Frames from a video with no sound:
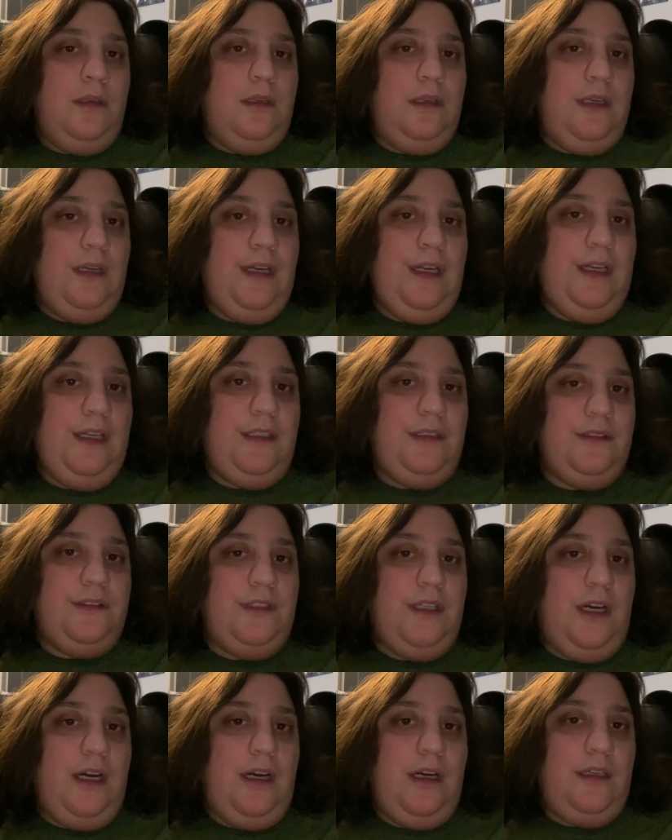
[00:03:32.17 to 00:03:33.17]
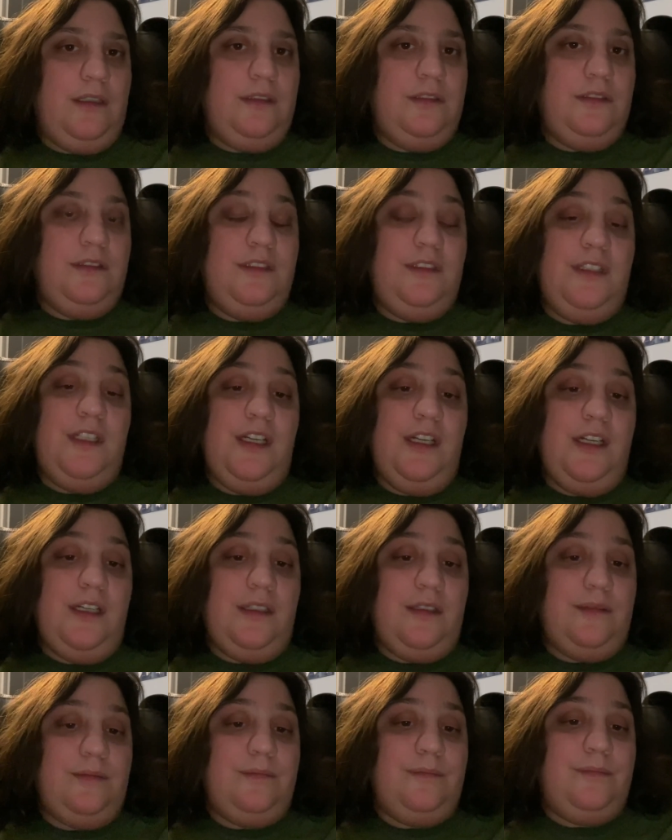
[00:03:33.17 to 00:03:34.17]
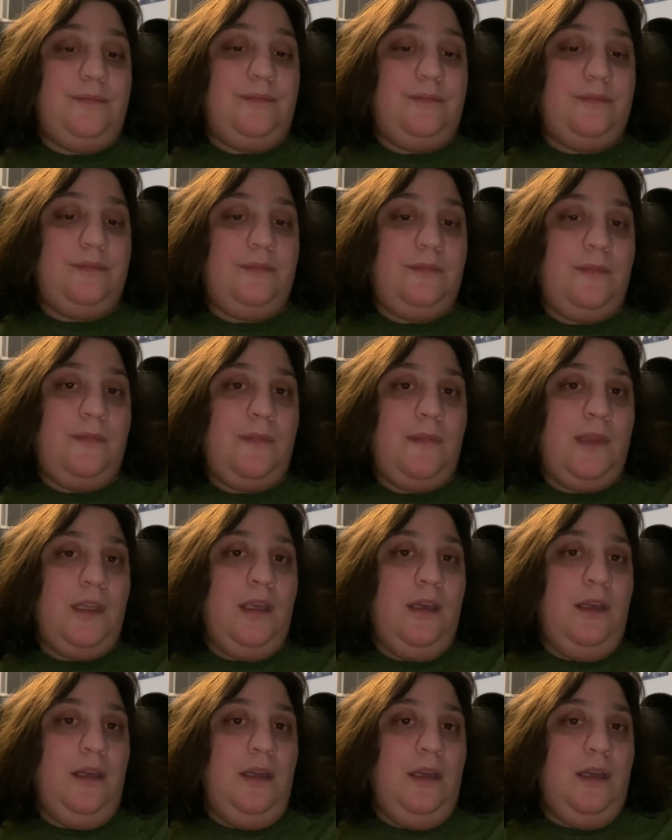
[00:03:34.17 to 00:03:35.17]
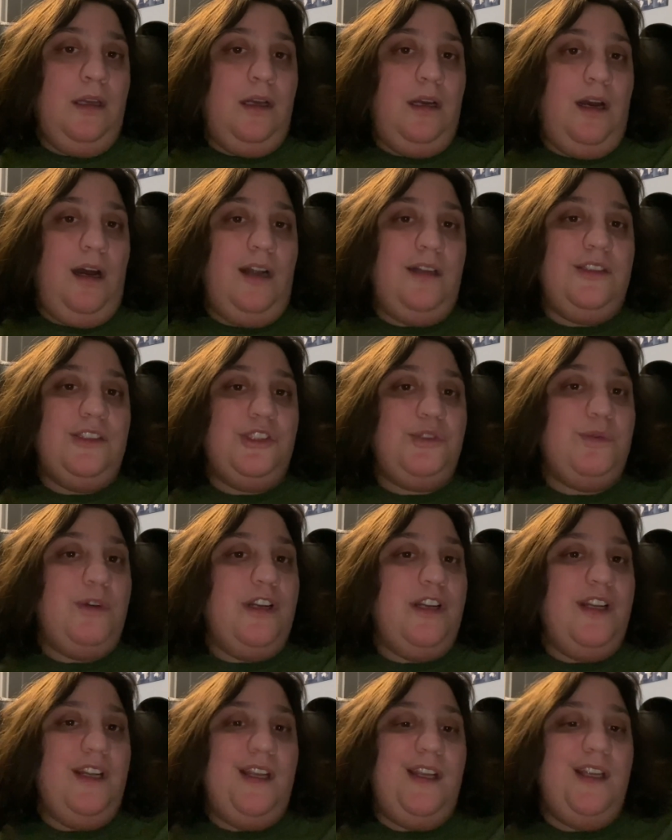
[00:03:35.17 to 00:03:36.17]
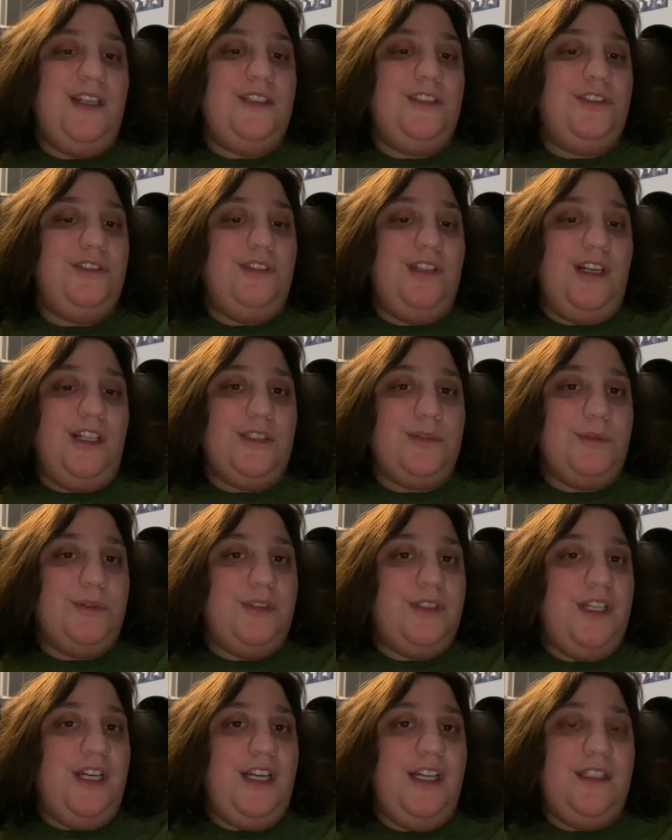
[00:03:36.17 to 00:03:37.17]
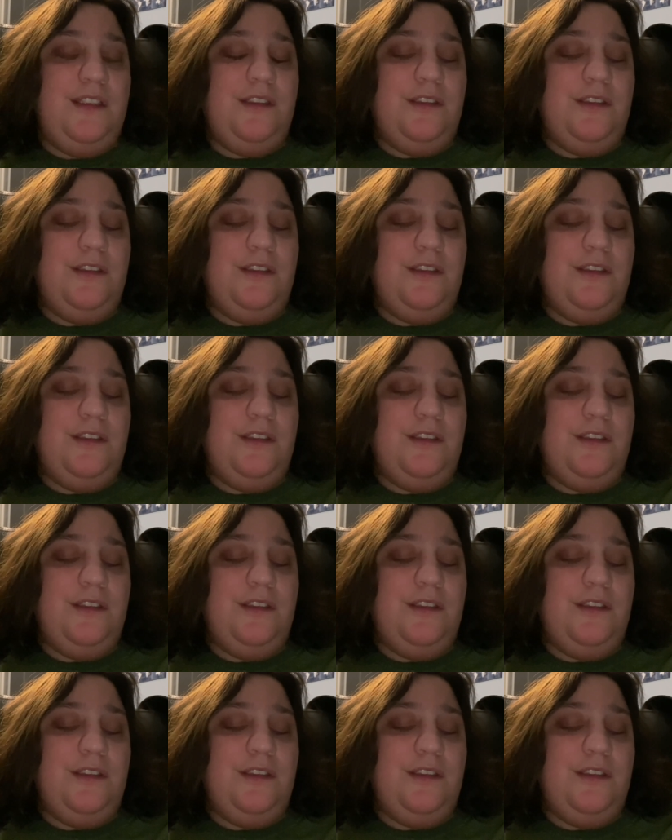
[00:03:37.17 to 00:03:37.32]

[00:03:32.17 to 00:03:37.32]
And uh, yeah, I just wanted to hit you guys with that.